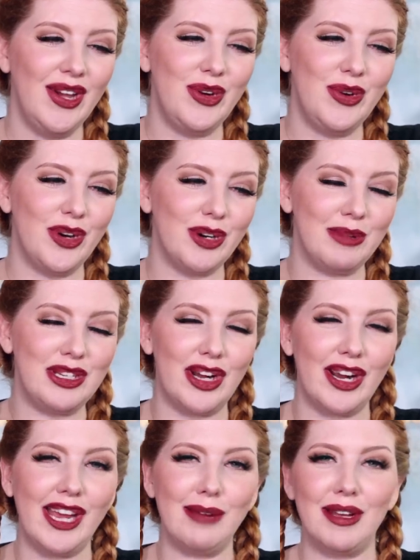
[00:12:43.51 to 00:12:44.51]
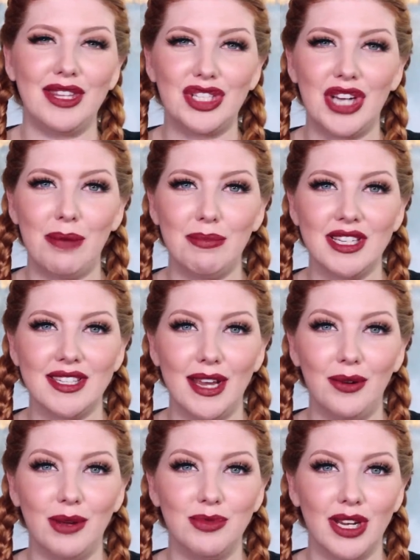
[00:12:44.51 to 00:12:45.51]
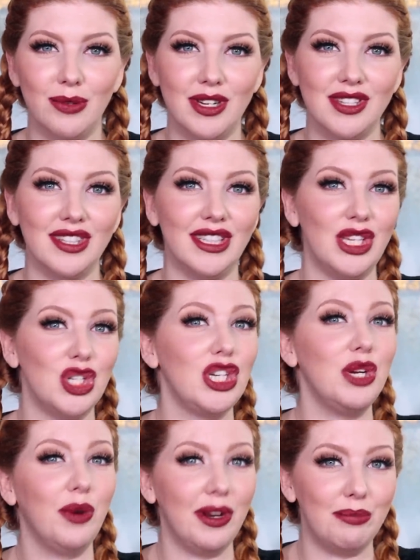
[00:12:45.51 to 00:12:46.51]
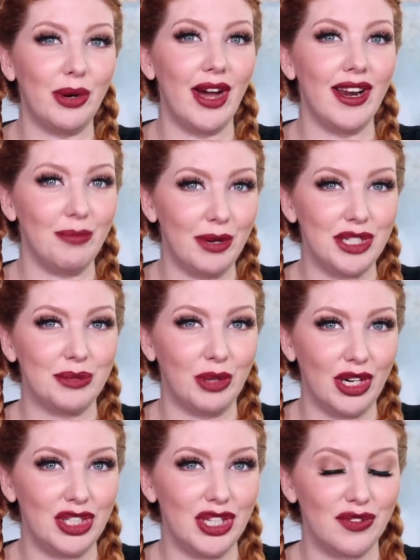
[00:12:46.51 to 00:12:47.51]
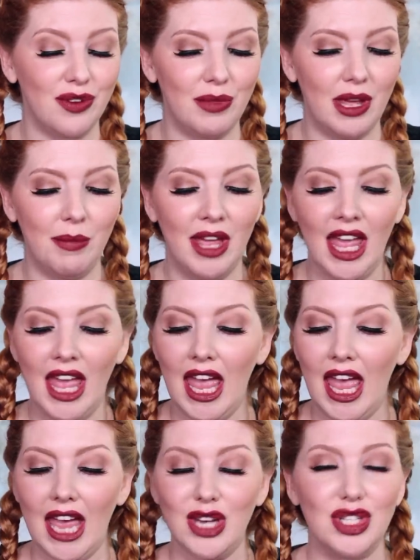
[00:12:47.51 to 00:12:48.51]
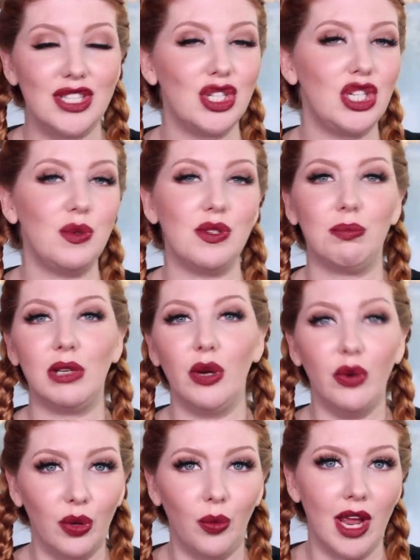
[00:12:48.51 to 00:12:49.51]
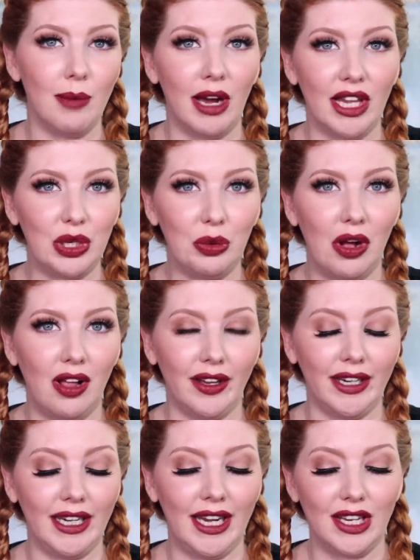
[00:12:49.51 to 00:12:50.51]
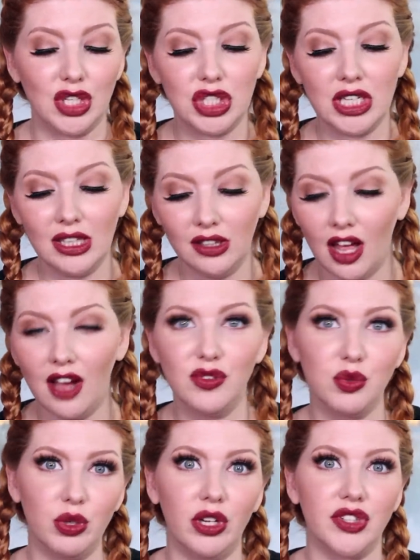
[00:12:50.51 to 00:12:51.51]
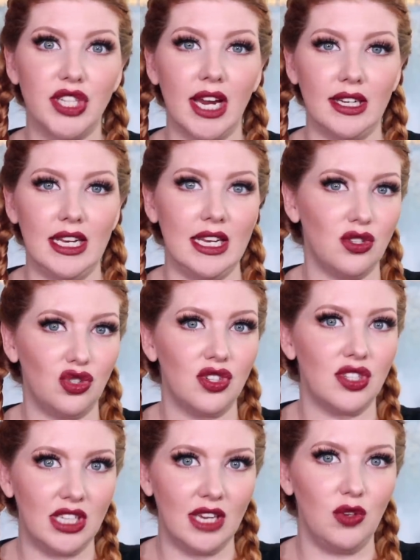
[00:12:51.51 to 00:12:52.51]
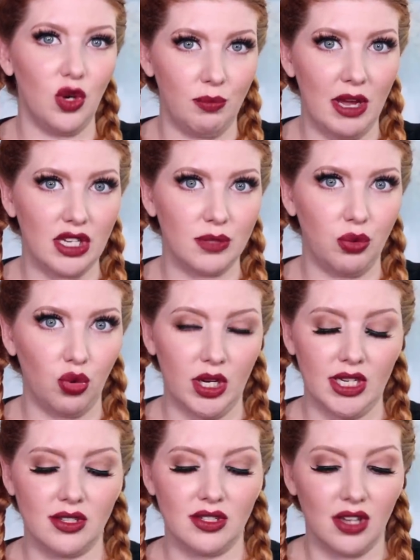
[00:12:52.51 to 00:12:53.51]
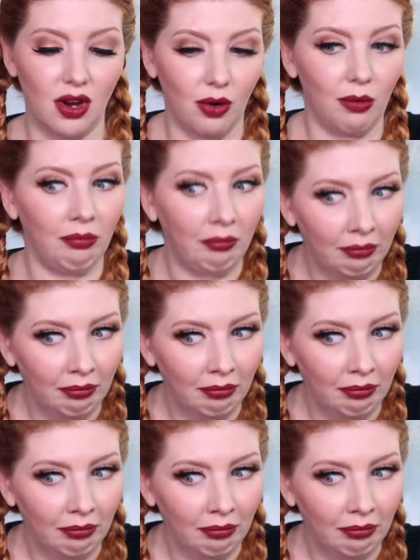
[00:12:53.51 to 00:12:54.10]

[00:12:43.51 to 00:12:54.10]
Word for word: who heard me talking about the Shop Miss A website recently, and she went and bought a bunch of brushes from them, and she said she was blown away by the quality. And she loves real techniques, just to give you a base point. So